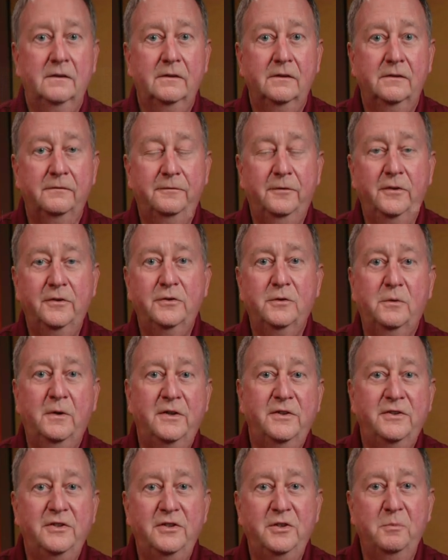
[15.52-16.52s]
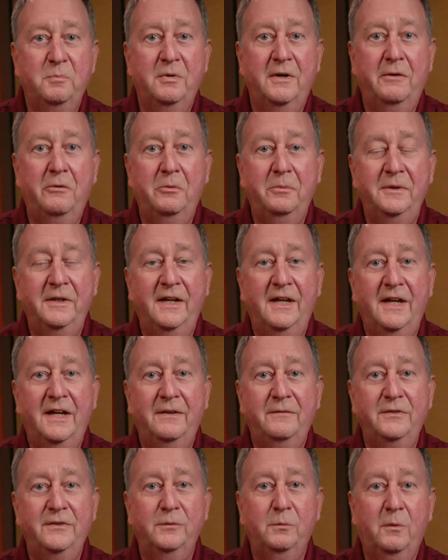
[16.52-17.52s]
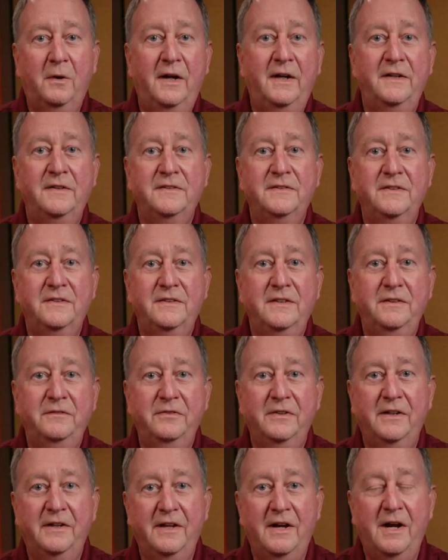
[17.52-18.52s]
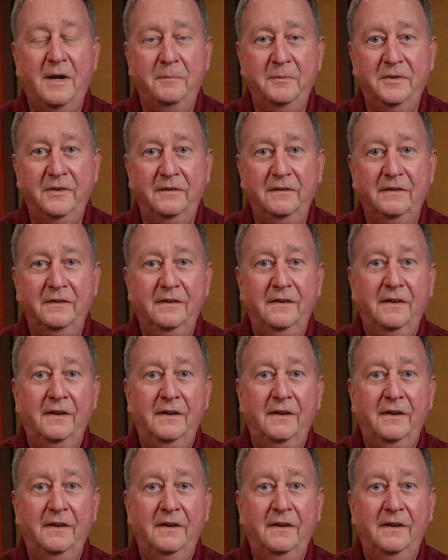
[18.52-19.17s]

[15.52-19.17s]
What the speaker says: The first question you probably have is, why is this even an option?